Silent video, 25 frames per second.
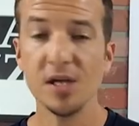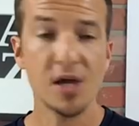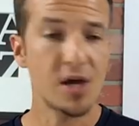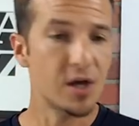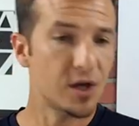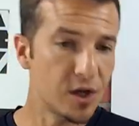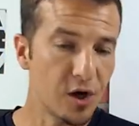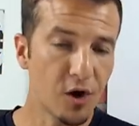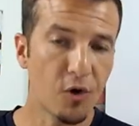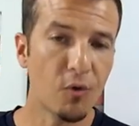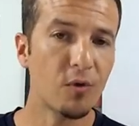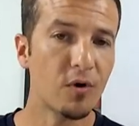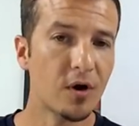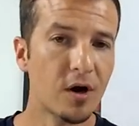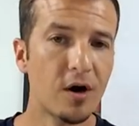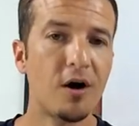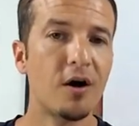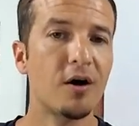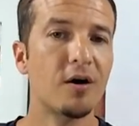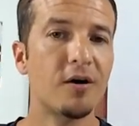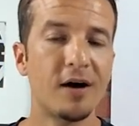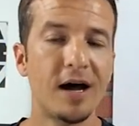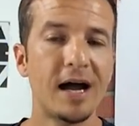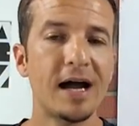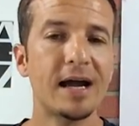You know where
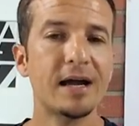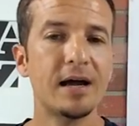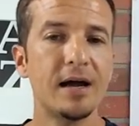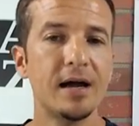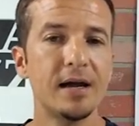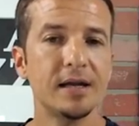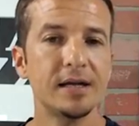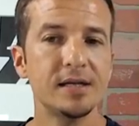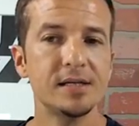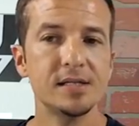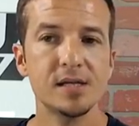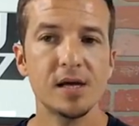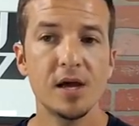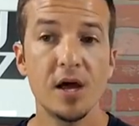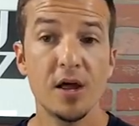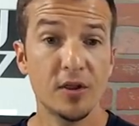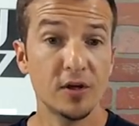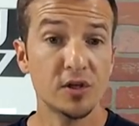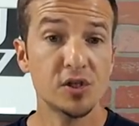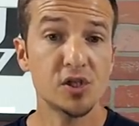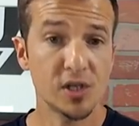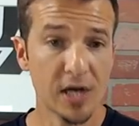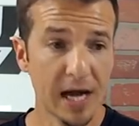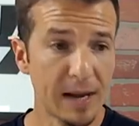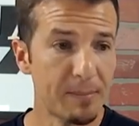Carl Icahn is? They're
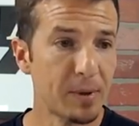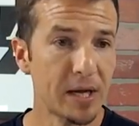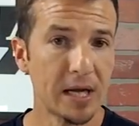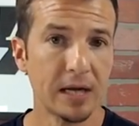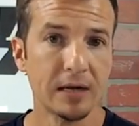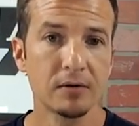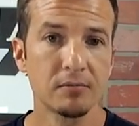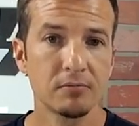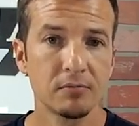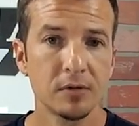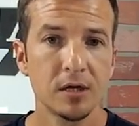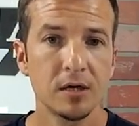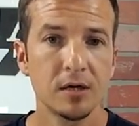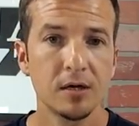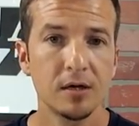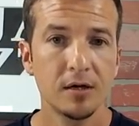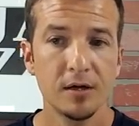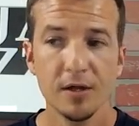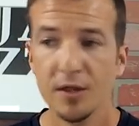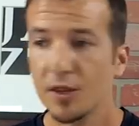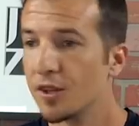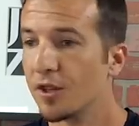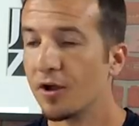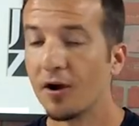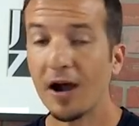shopping.
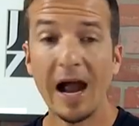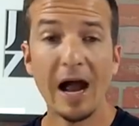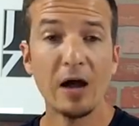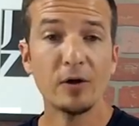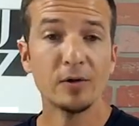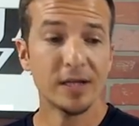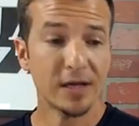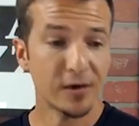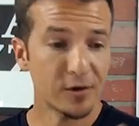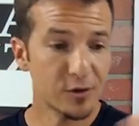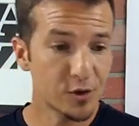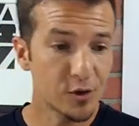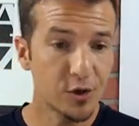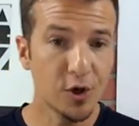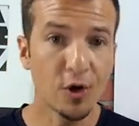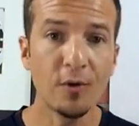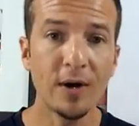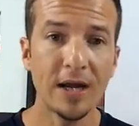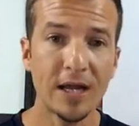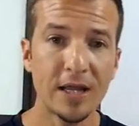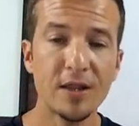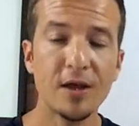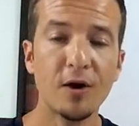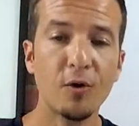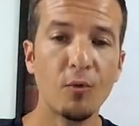They're out there
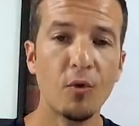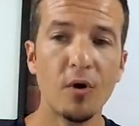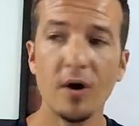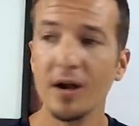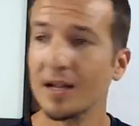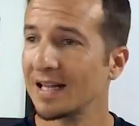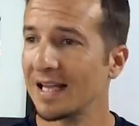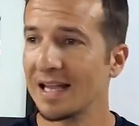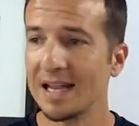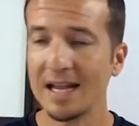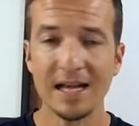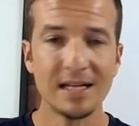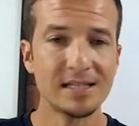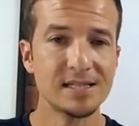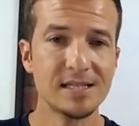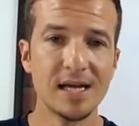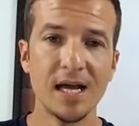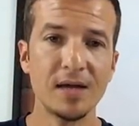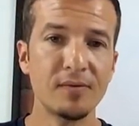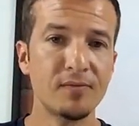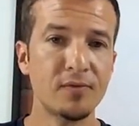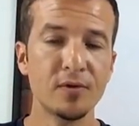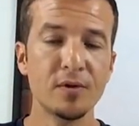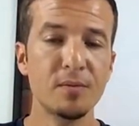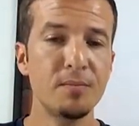doing their work. They ain't got time
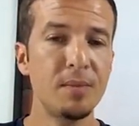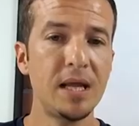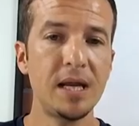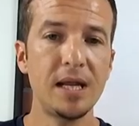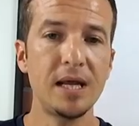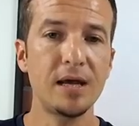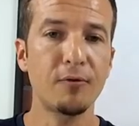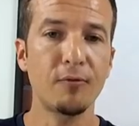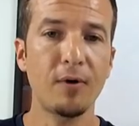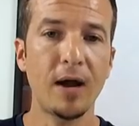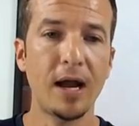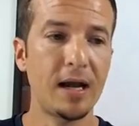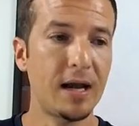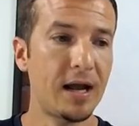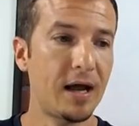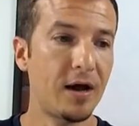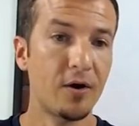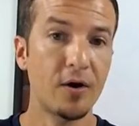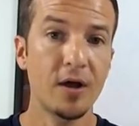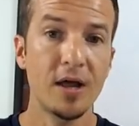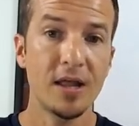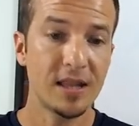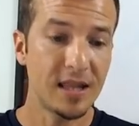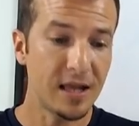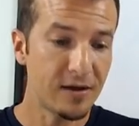for the media right now.
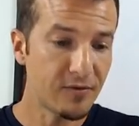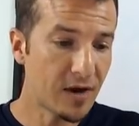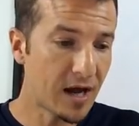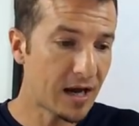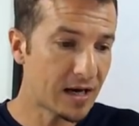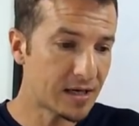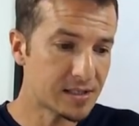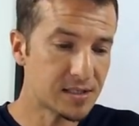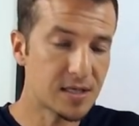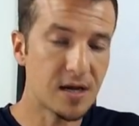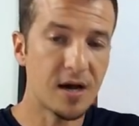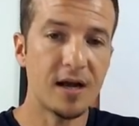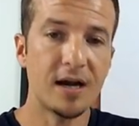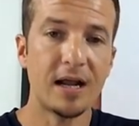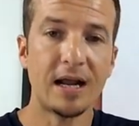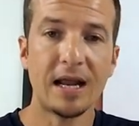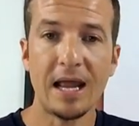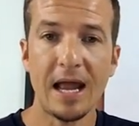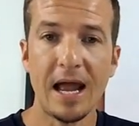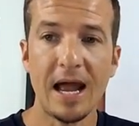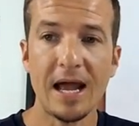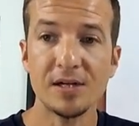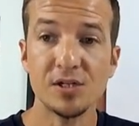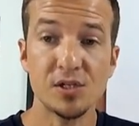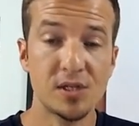They've got a ton of
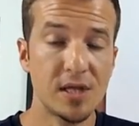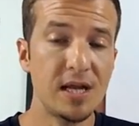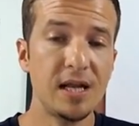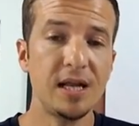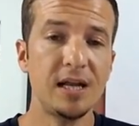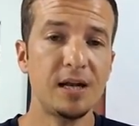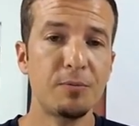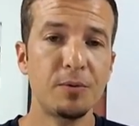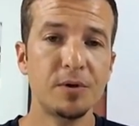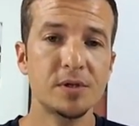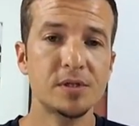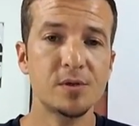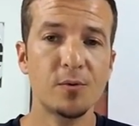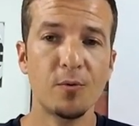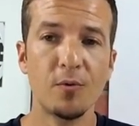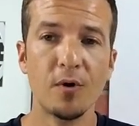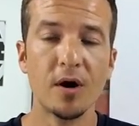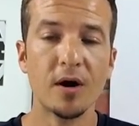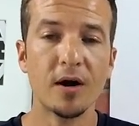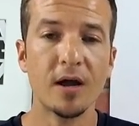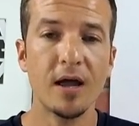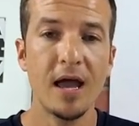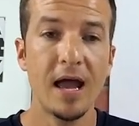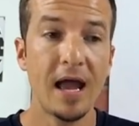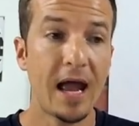cash they need to put to
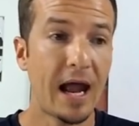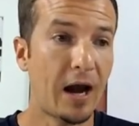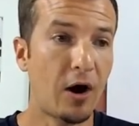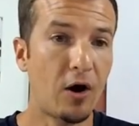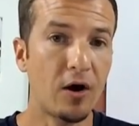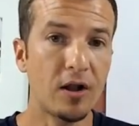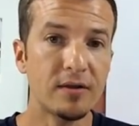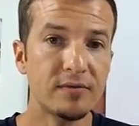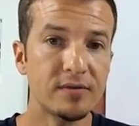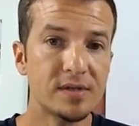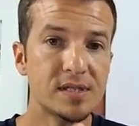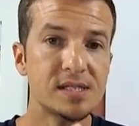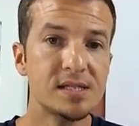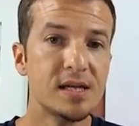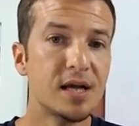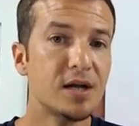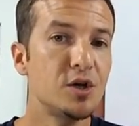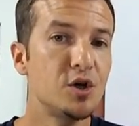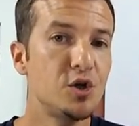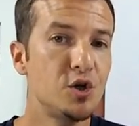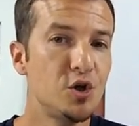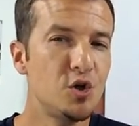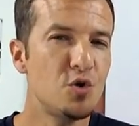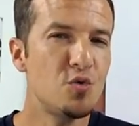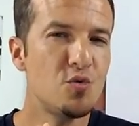work. And all of a sudden,
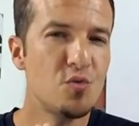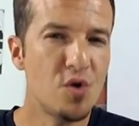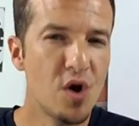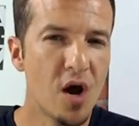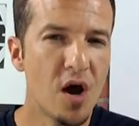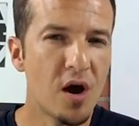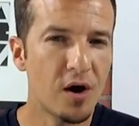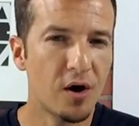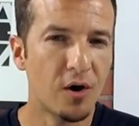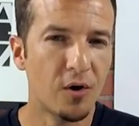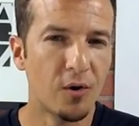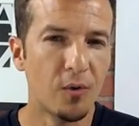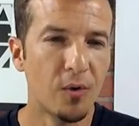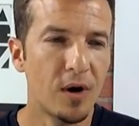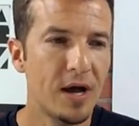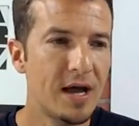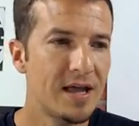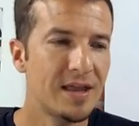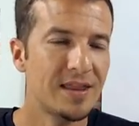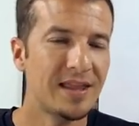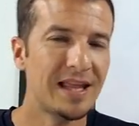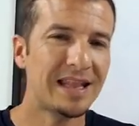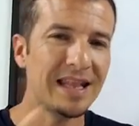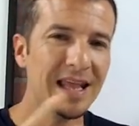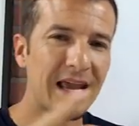you know
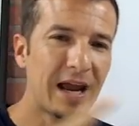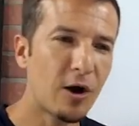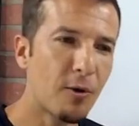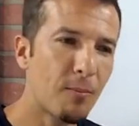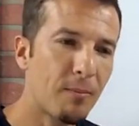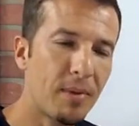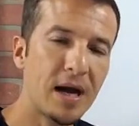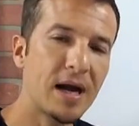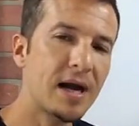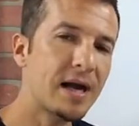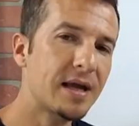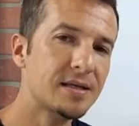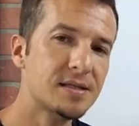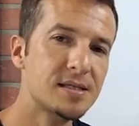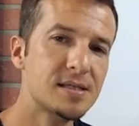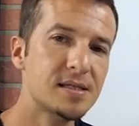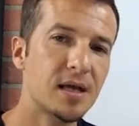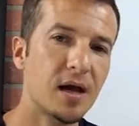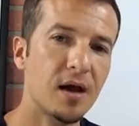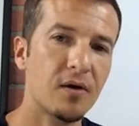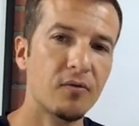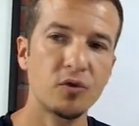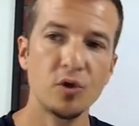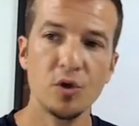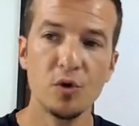that they are buying
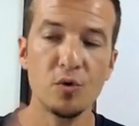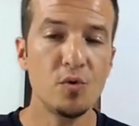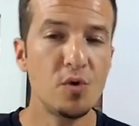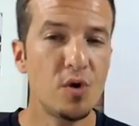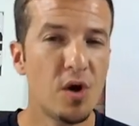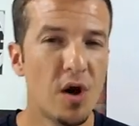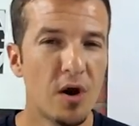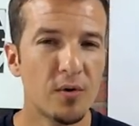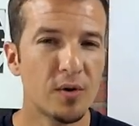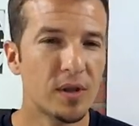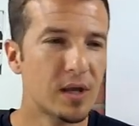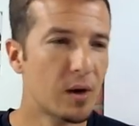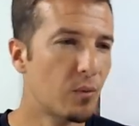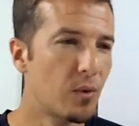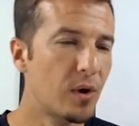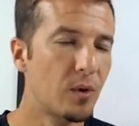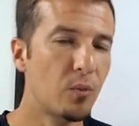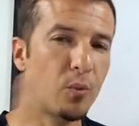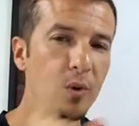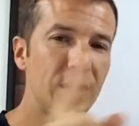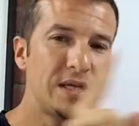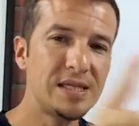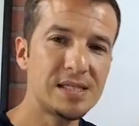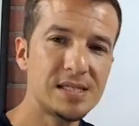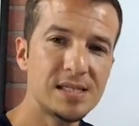stuff. You know that when
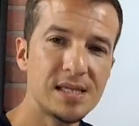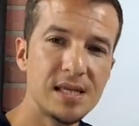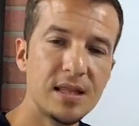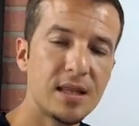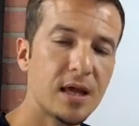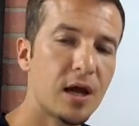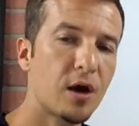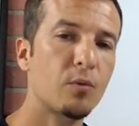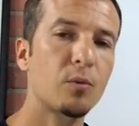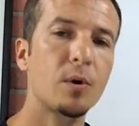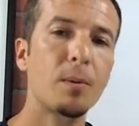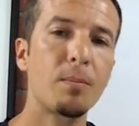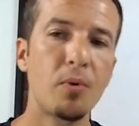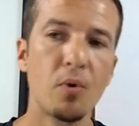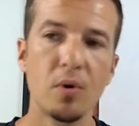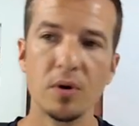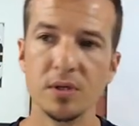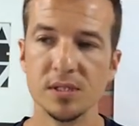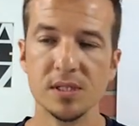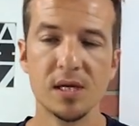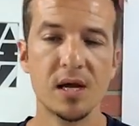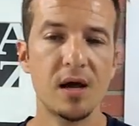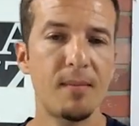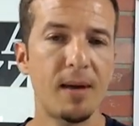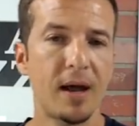we see their reports
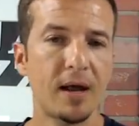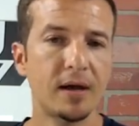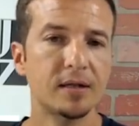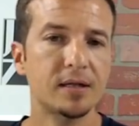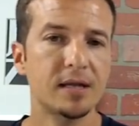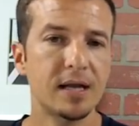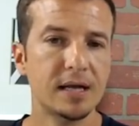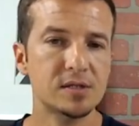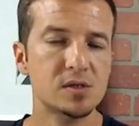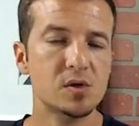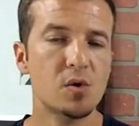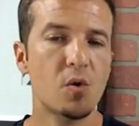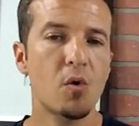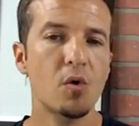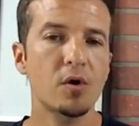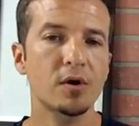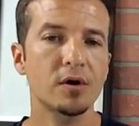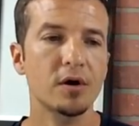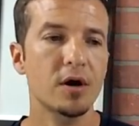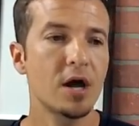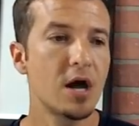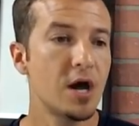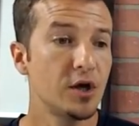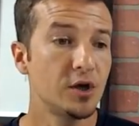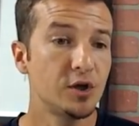come out at the next quarter,
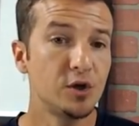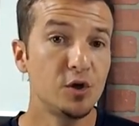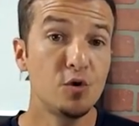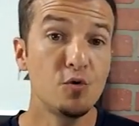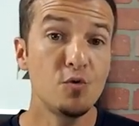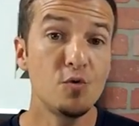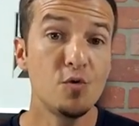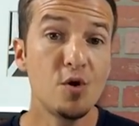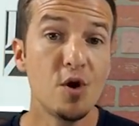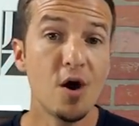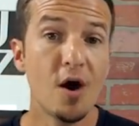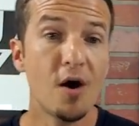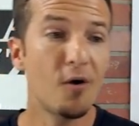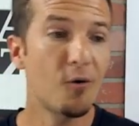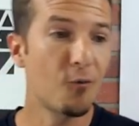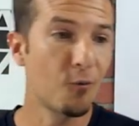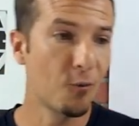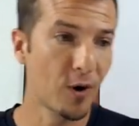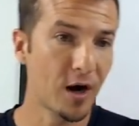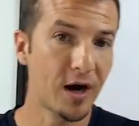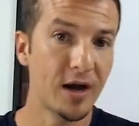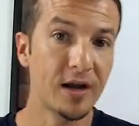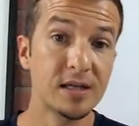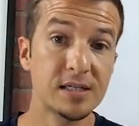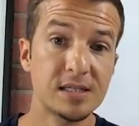you know we're
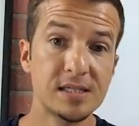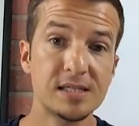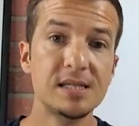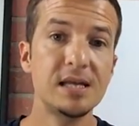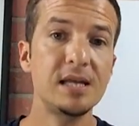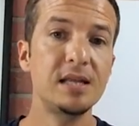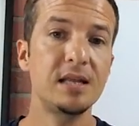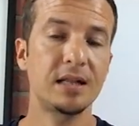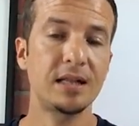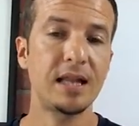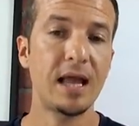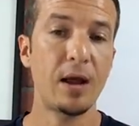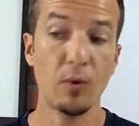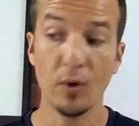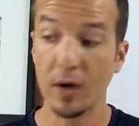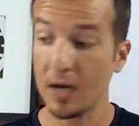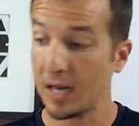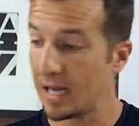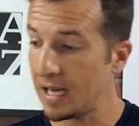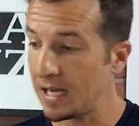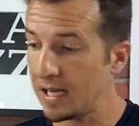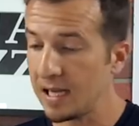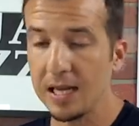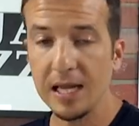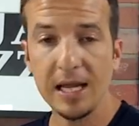going to see that they were
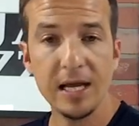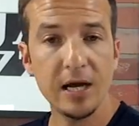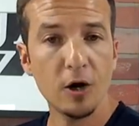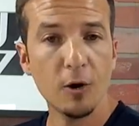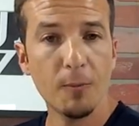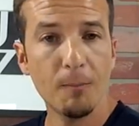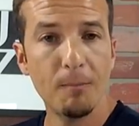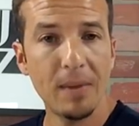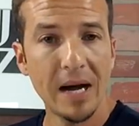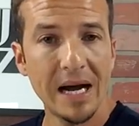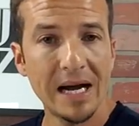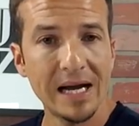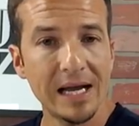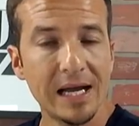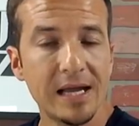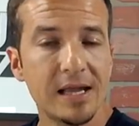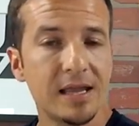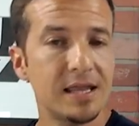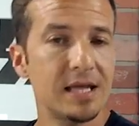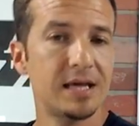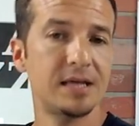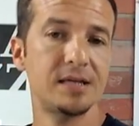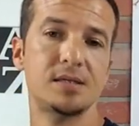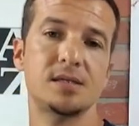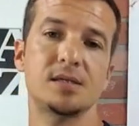in here buying
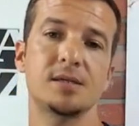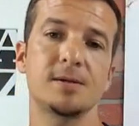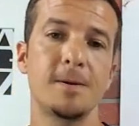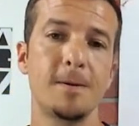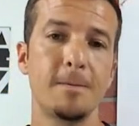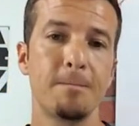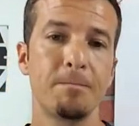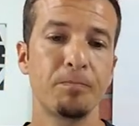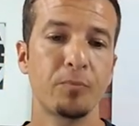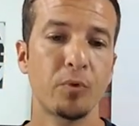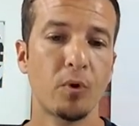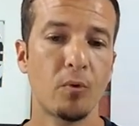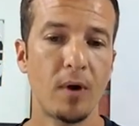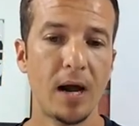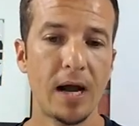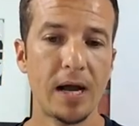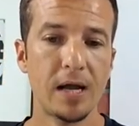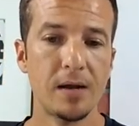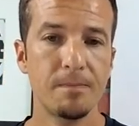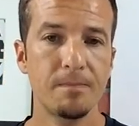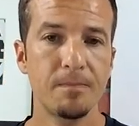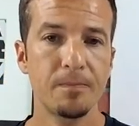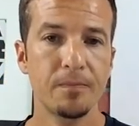this, right?